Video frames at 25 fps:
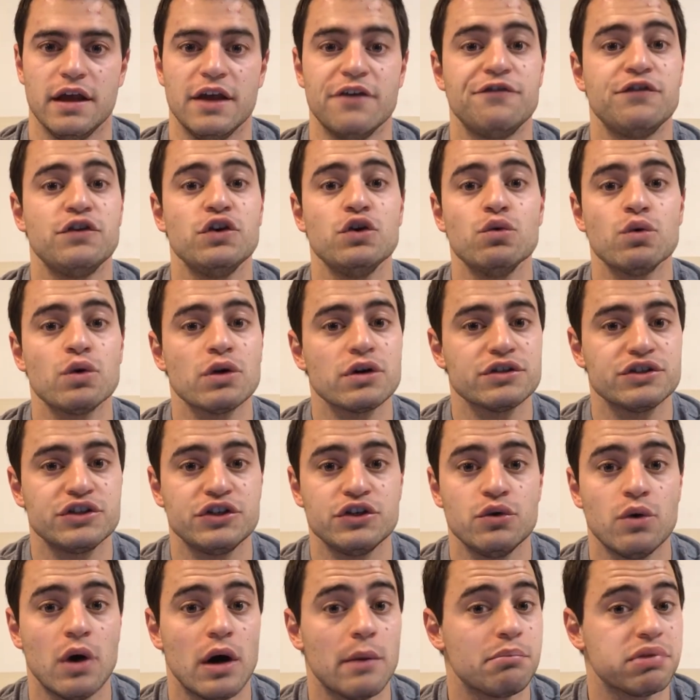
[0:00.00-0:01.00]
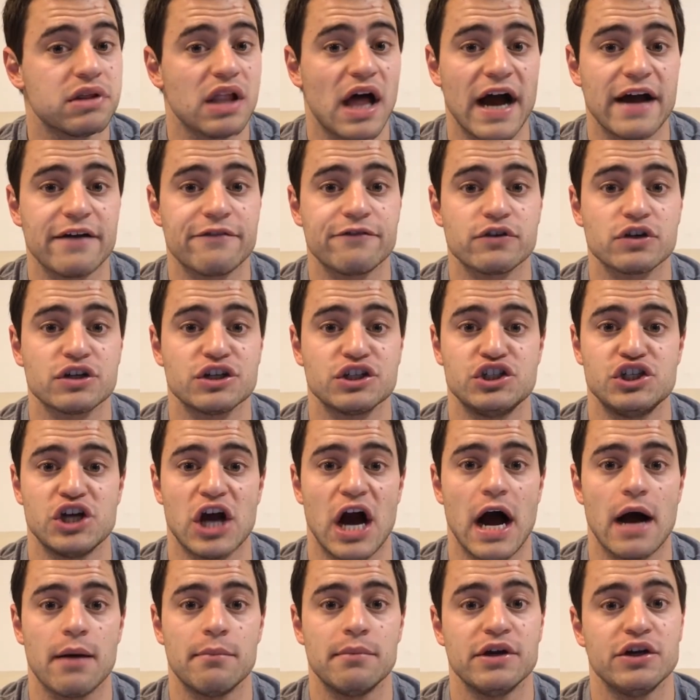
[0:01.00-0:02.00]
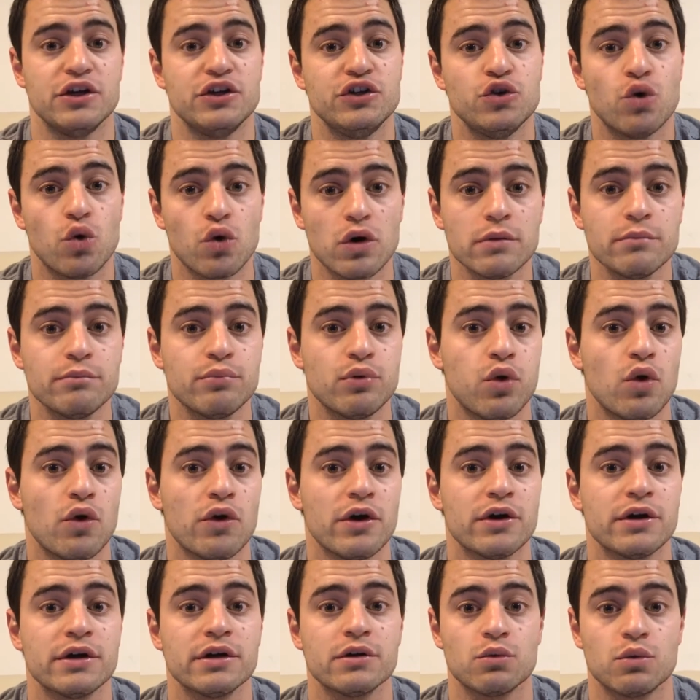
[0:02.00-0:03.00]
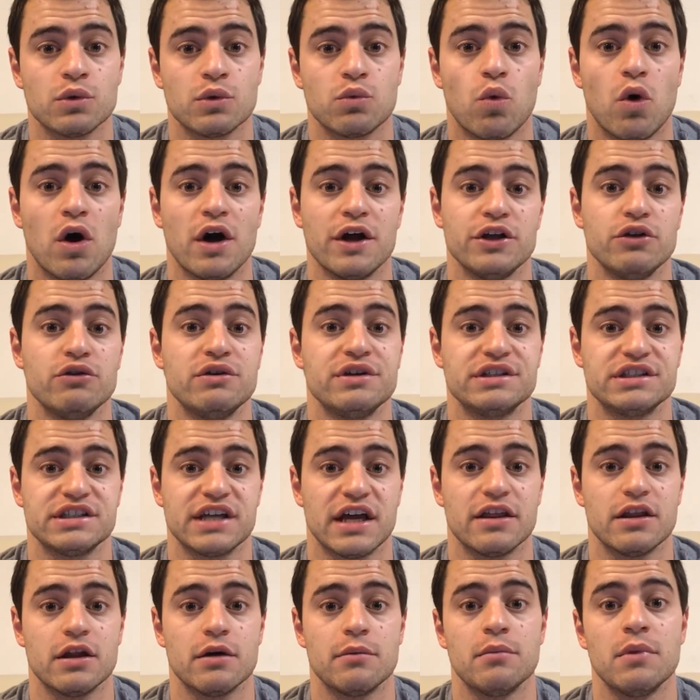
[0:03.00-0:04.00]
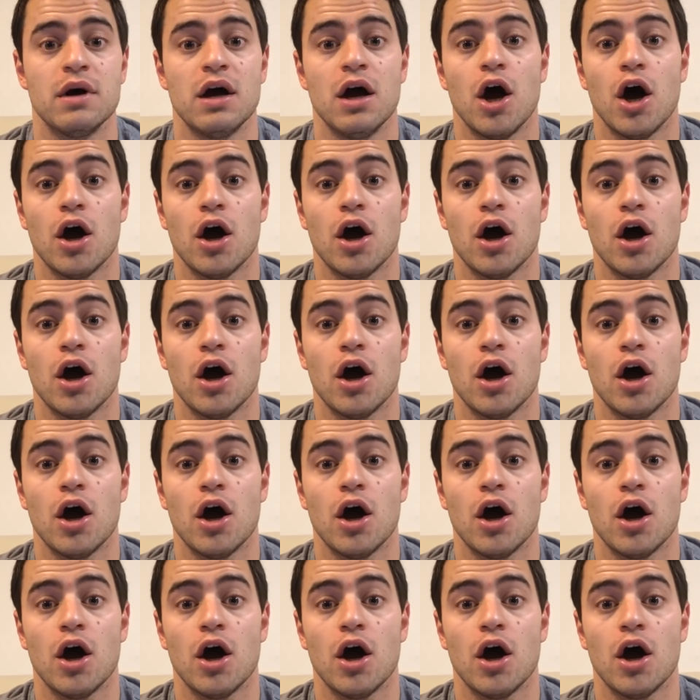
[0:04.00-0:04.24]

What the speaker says: If you were to apply for a job, your employer would want you to send them